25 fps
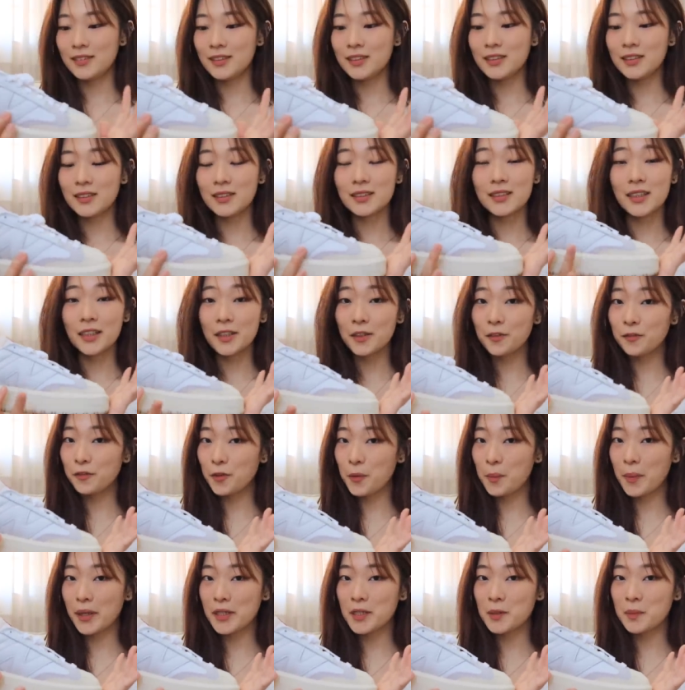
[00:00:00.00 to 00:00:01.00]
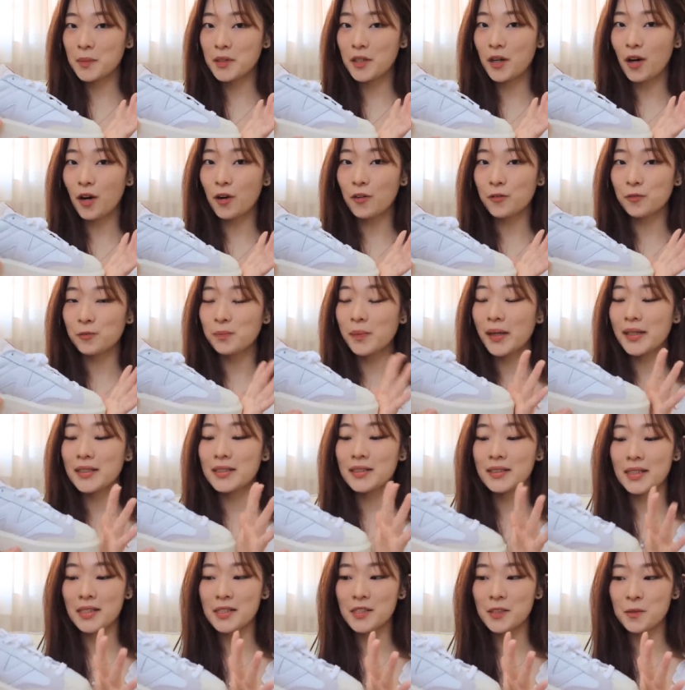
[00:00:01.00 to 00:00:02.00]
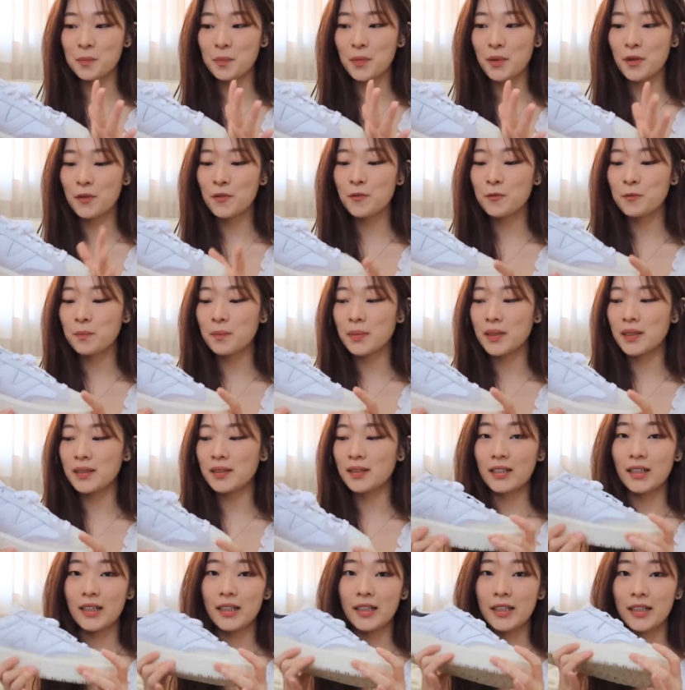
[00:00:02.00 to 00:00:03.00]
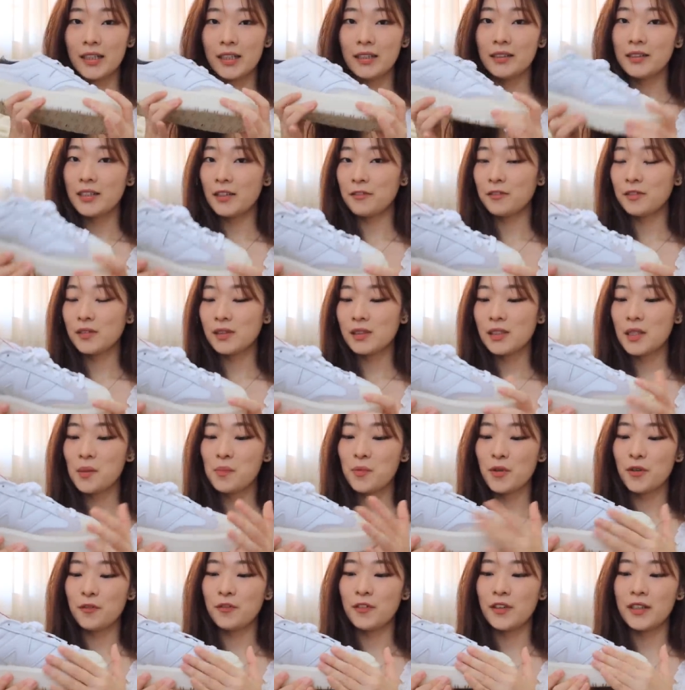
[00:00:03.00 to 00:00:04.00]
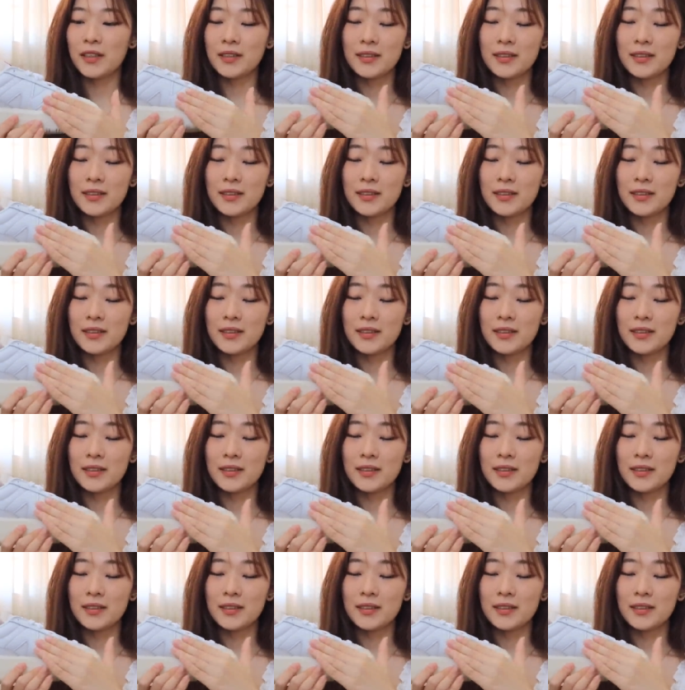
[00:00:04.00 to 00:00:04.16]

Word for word: this kind of reminds me of my Stan Smith but I definitely prefer